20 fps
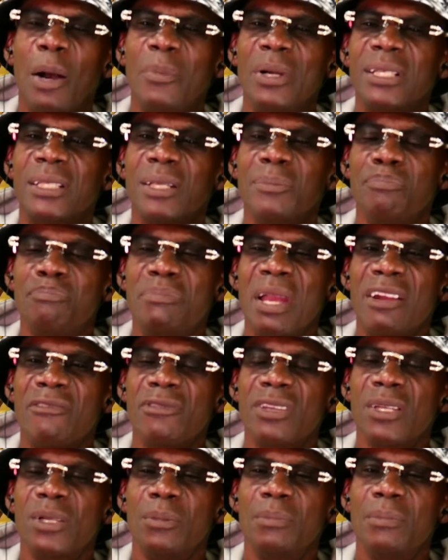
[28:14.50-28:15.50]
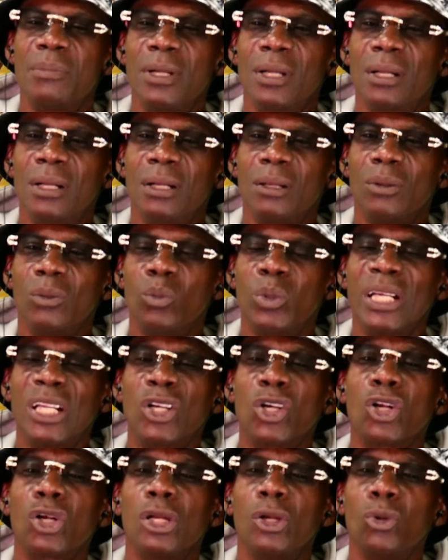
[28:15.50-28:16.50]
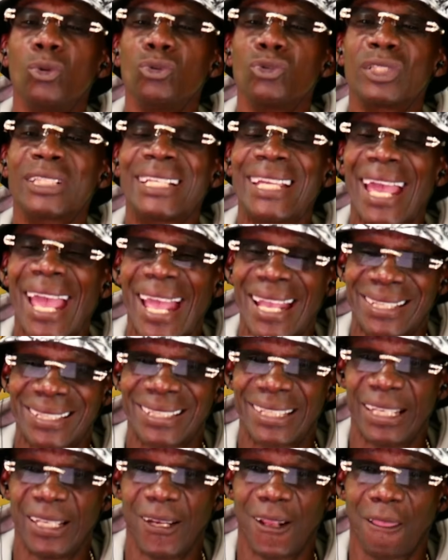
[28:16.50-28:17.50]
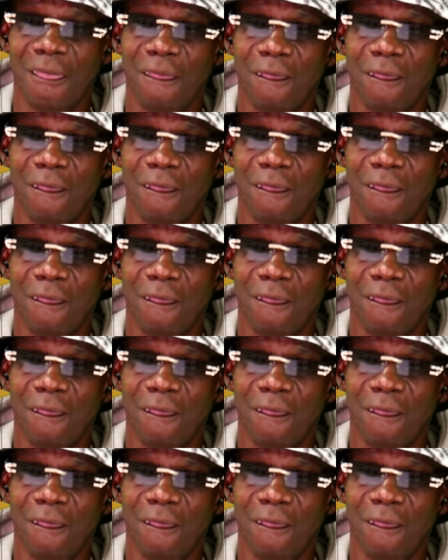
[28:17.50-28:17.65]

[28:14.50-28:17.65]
to bury him with a closed casket